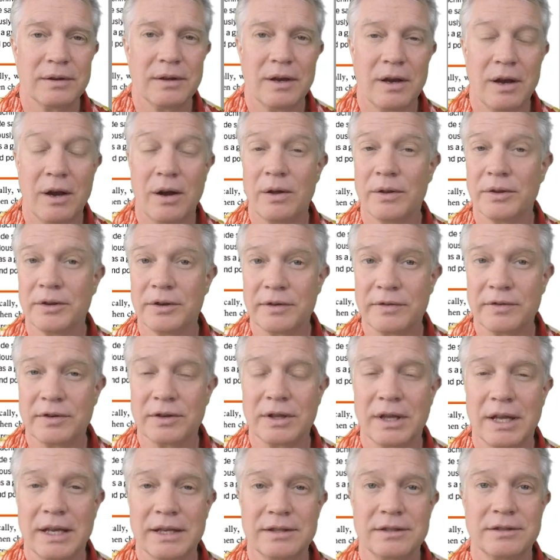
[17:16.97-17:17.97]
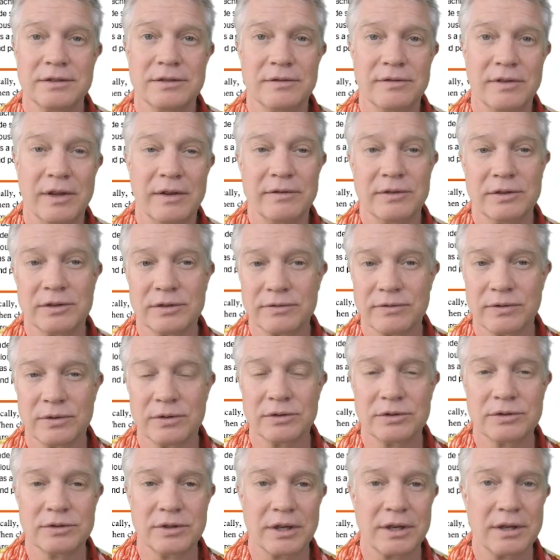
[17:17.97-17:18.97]
All the different classes of levers,
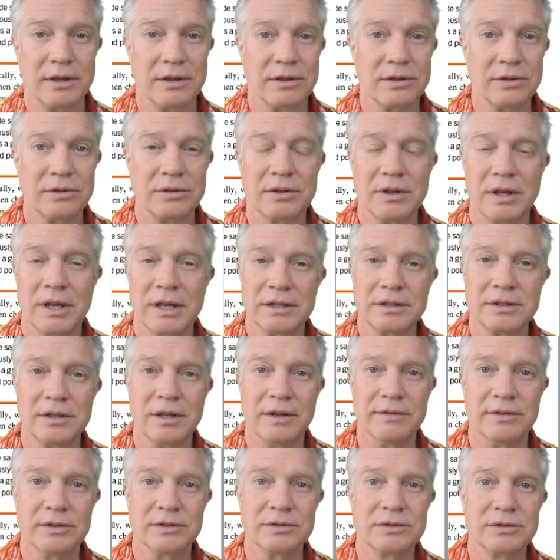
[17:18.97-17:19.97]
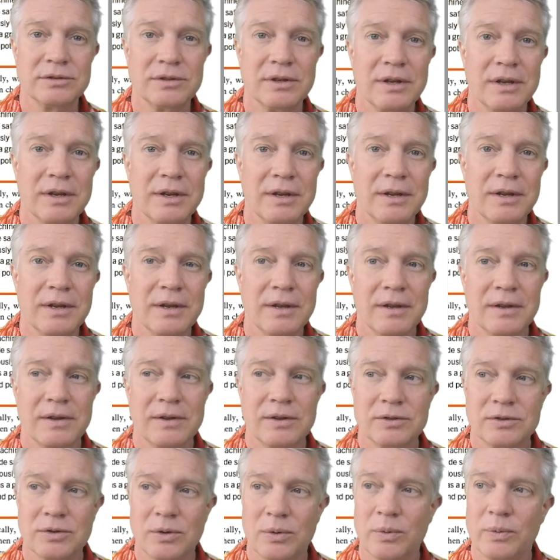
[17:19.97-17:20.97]
first, second, third class levers.
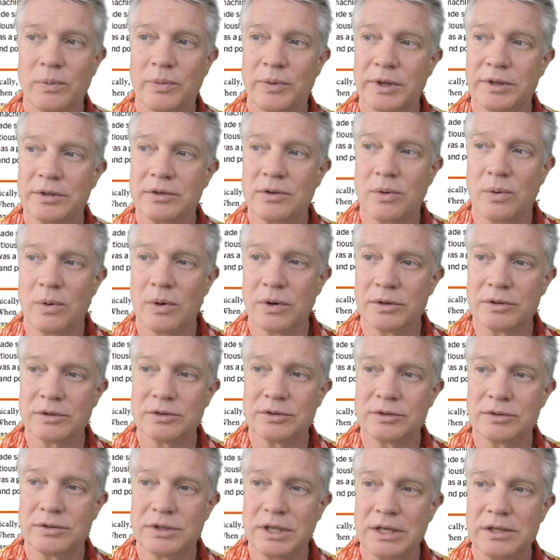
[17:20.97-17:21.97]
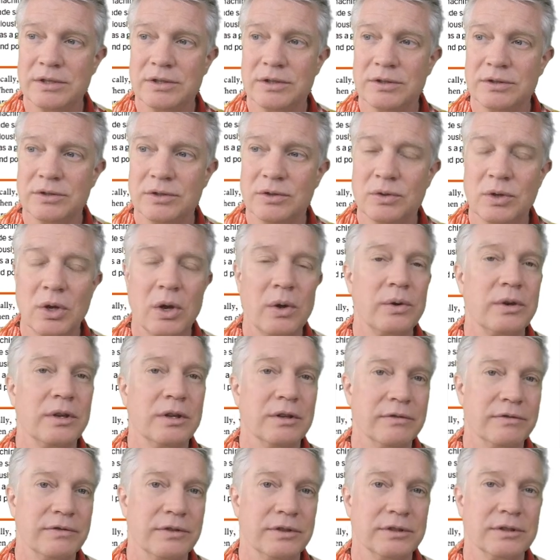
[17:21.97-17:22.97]
So this course teaches
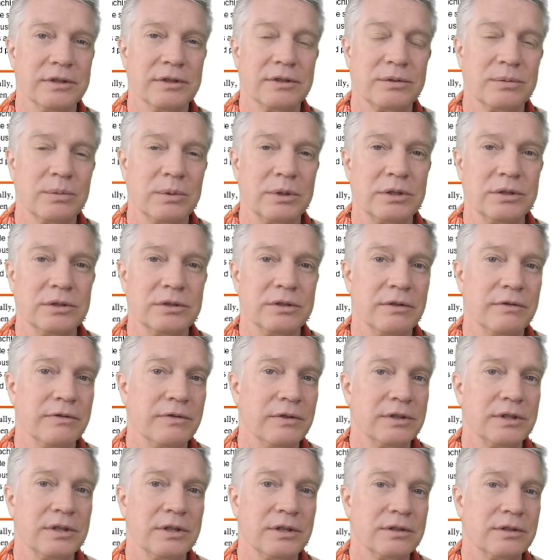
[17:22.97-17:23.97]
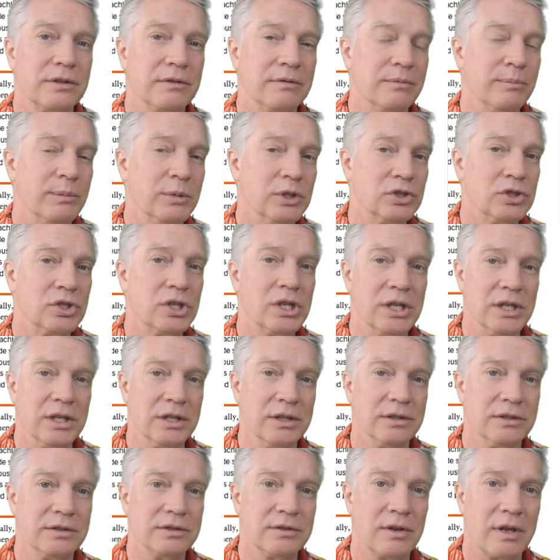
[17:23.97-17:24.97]
Newtonian physics, which is the physics of
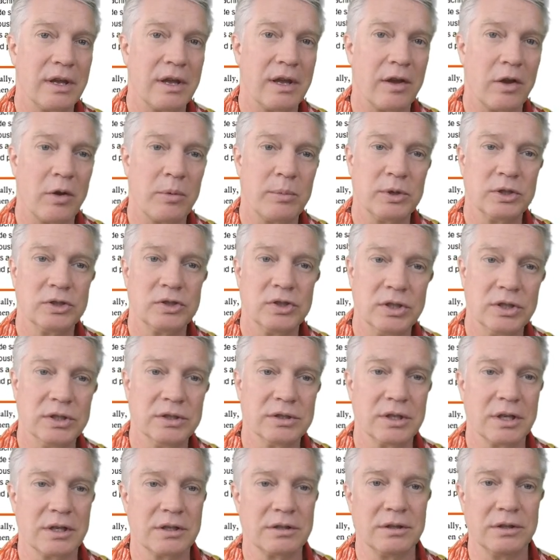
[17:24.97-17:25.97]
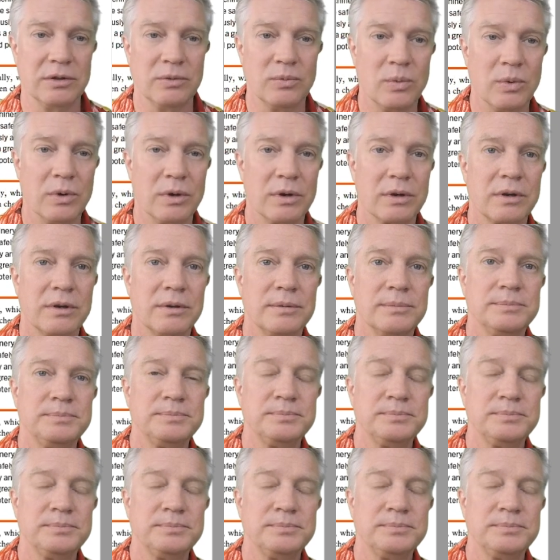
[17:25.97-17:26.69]
machines, how machines actually work.